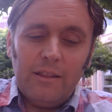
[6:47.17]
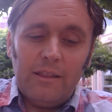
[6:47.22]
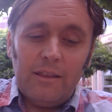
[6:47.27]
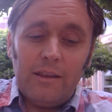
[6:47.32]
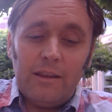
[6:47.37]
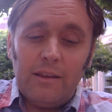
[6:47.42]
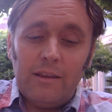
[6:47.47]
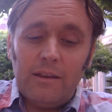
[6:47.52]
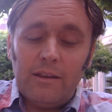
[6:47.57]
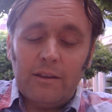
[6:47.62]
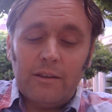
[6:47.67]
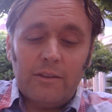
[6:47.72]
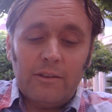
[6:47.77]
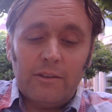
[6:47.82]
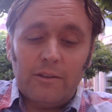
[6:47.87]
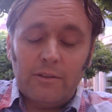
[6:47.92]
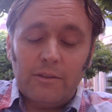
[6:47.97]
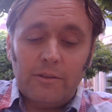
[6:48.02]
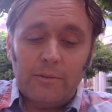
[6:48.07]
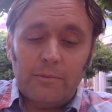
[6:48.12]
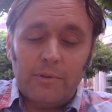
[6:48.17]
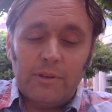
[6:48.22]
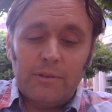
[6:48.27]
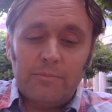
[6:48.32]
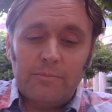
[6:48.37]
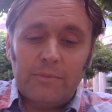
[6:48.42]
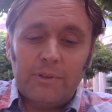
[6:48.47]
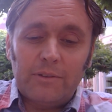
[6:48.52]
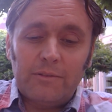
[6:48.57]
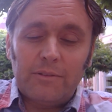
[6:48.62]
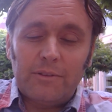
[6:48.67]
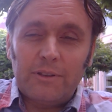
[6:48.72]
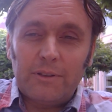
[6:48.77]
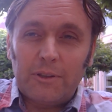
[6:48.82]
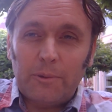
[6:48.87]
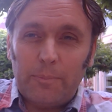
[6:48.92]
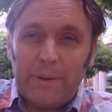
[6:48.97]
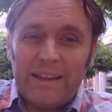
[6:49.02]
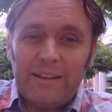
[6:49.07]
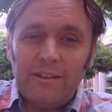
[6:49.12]
The
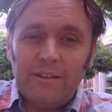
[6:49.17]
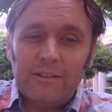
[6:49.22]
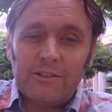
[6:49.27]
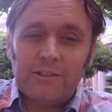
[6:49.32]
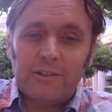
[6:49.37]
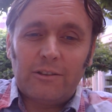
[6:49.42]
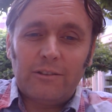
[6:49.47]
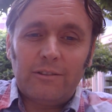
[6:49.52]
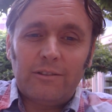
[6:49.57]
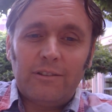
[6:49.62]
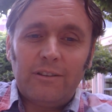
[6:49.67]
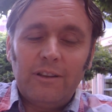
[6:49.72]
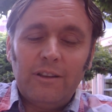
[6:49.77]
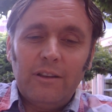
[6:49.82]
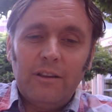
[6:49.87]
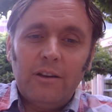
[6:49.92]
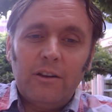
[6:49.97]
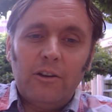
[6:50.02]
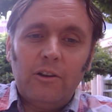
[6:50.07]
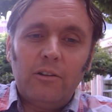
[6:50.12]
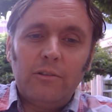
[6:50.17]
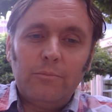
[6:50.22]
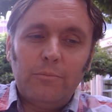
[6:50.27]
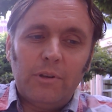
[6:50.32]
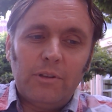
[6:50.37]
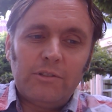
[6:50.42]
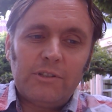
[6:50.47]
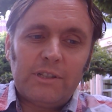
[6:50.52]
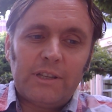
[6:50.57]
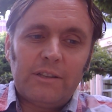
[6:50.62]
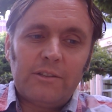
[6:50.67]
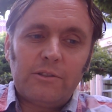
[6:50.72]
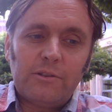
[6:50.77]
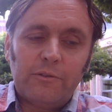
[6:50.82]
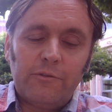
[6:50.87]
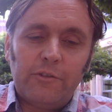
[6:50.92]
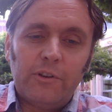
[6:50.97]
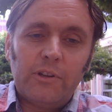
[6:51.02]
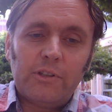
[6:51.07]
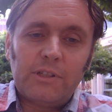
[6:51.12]
dependence on
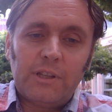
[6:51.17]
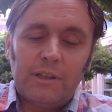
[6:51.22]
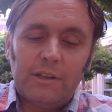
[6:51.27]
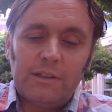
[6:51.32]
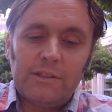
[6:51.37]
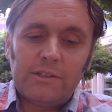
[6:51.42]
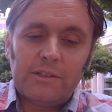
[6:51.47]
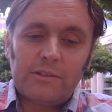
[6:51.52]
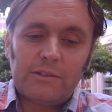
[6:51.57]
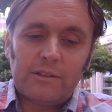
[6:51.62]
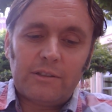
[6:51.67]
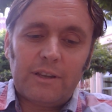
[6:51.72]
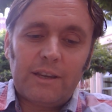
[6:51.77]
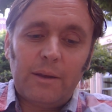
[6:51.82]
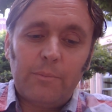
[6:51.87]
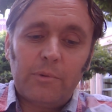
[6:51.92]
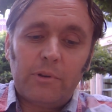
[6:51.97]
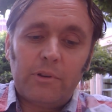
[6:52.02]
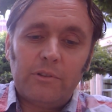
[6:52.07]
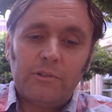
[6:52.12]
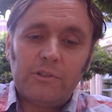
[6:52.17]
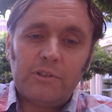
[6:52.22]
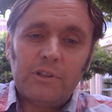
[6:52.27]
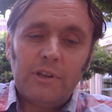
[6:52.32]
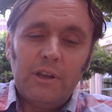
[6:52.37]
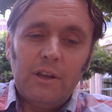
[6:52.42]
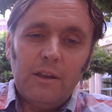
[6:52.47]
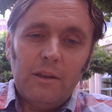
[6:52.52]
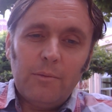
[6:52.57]
Monsanto fertilizers and chemicals